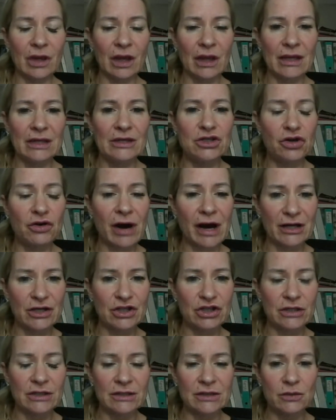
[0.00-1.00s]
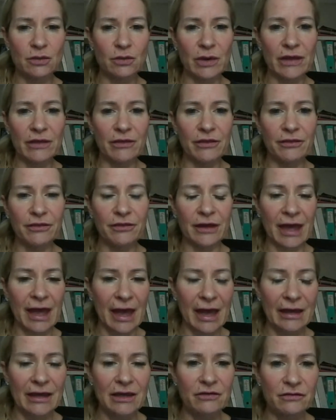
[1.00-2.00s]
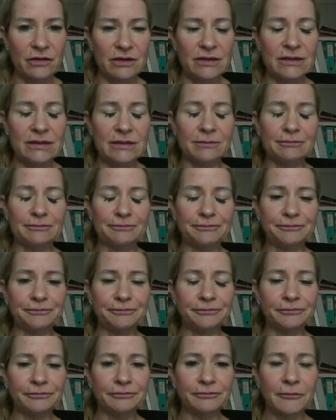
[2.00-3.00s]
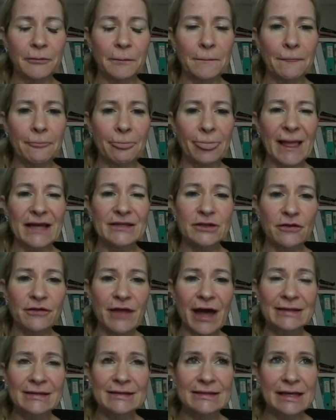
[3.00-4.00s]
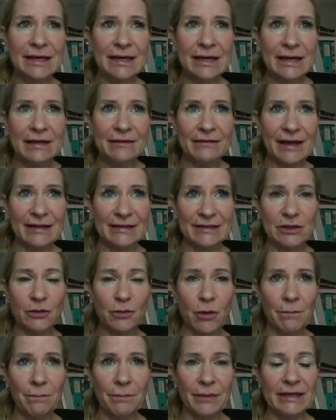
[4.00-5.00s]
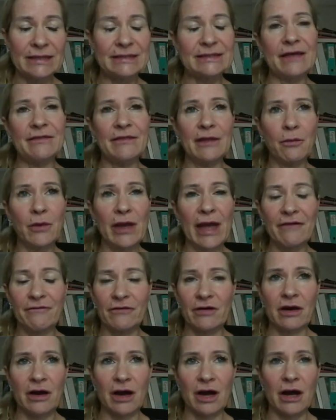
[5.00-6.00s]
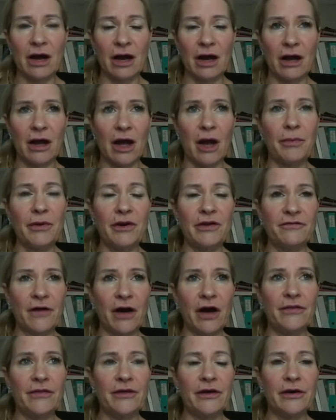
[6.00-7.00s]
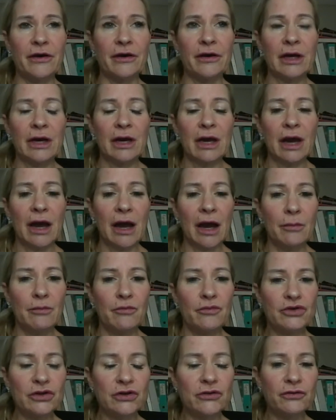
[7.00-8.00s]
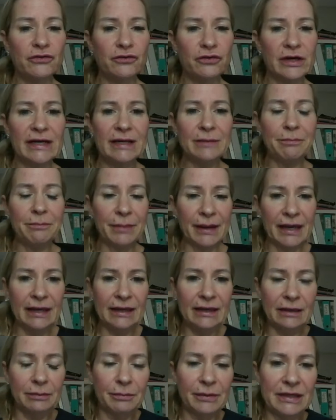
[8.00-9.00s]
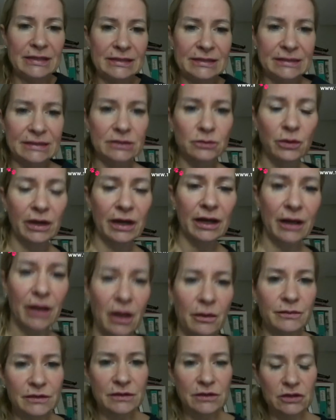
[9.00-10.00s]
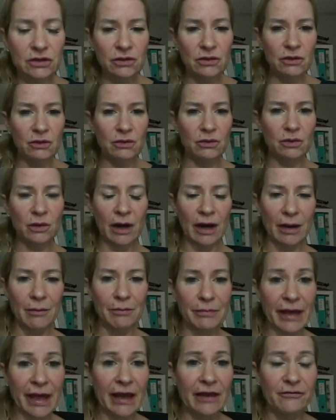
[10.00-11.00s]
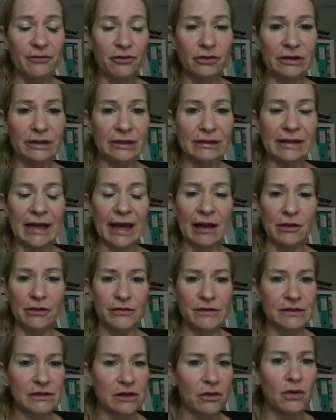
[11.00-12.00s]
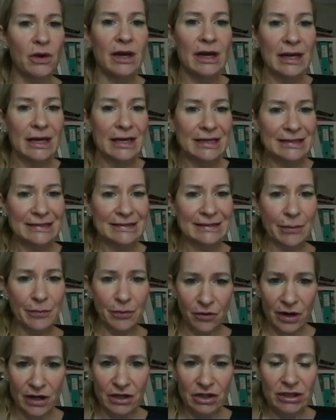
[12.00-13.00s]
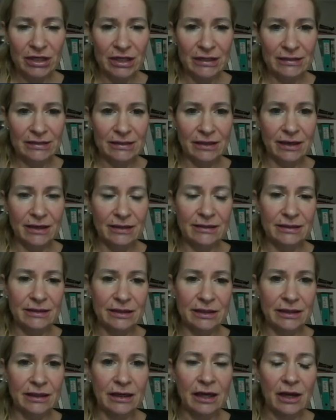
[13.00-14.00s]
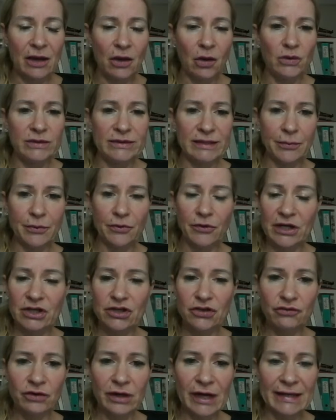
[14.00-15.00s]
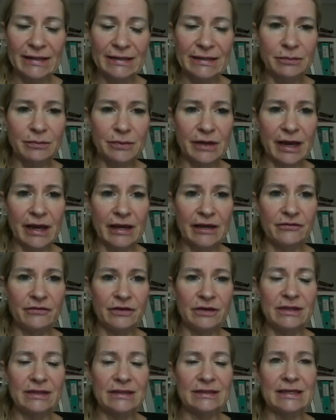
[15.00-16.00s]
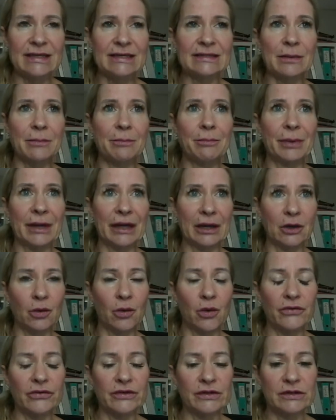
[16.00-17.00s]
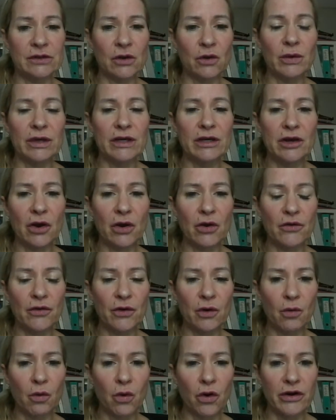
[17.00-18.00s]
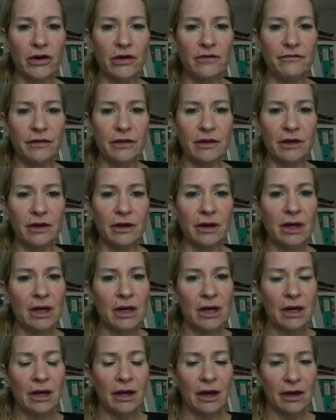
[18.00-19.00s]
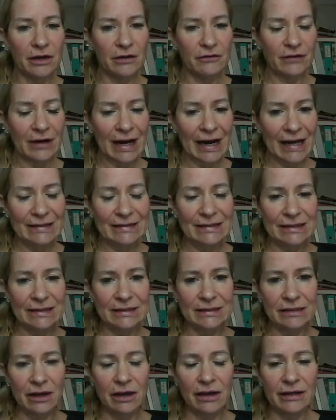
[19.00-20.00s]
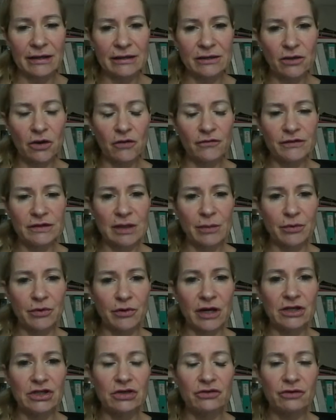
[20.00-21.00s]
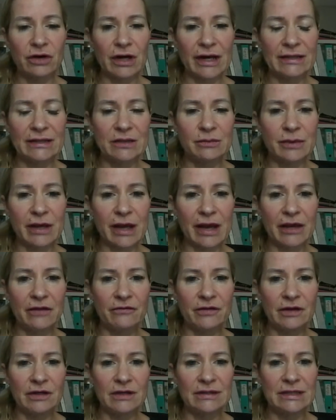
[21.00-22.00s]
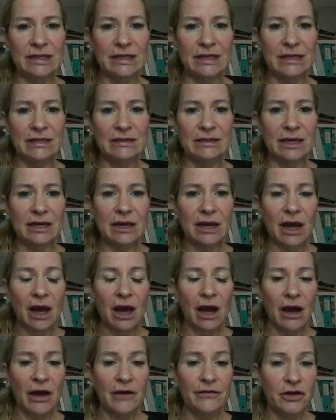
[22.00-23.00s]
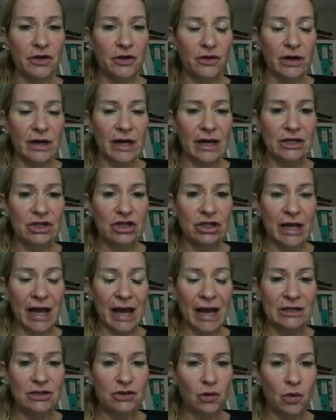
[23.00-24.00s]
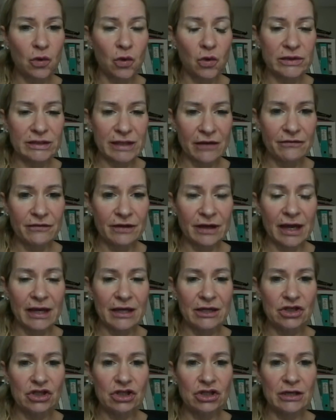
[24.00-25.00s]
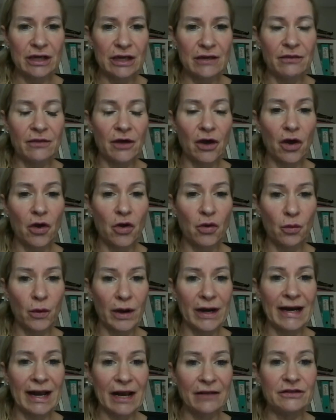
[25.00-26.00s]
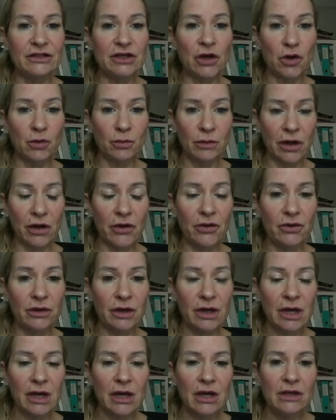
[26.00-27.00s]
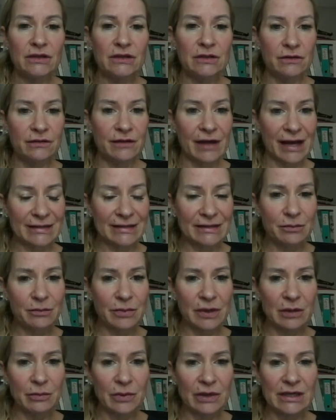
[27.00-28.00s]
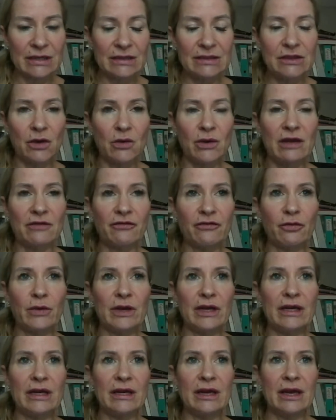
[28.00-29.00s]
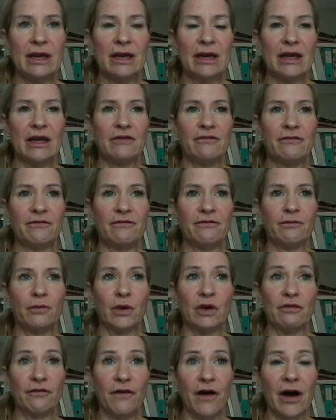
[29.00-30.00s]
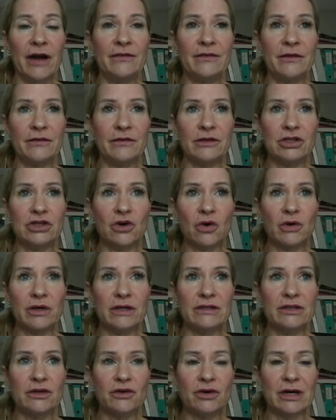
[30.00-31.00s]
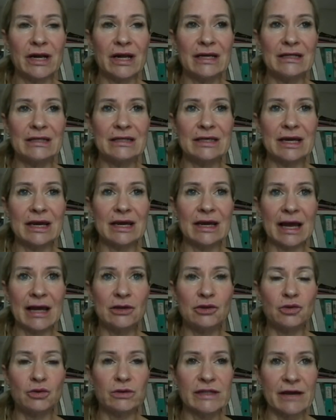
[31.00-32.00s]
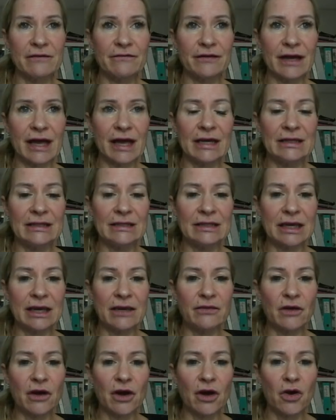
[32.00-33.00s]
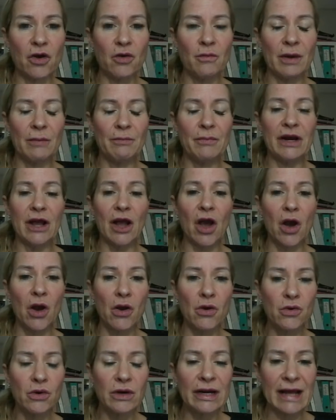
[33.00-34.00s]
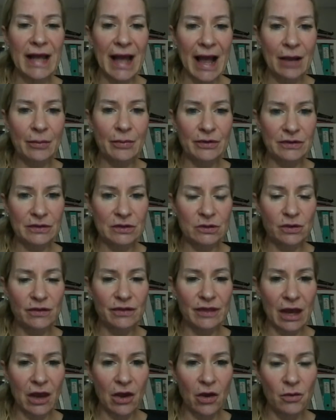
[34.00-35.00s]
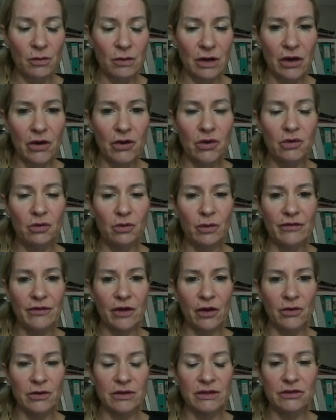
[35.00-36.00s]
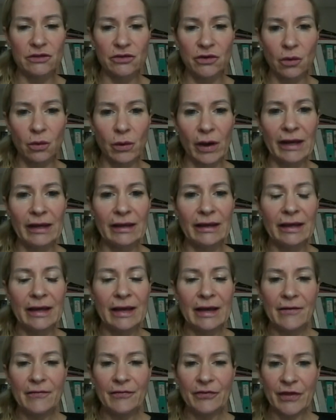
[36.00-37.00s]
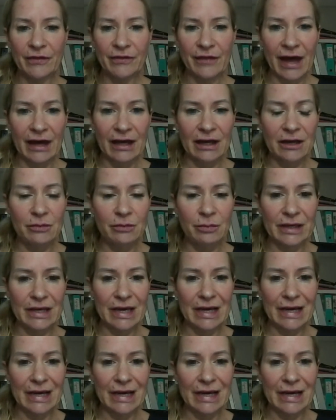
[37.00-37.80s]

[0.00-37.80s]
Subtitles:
interactions with caregivers? So that's the one piece. And then we have a couple of other sort of really big pieces when it comes to behavioral ill health. So separation anxiety or separation related behaviors is a big one. So we know that one of the kind of classic signs of separation related behaviors is either urination and or defecation in the home when left home alone. So that's a big piece. So if we find that the dog is urinating and or defecating in the home, but it only happens when they're home alone, when the owners are away, then that can be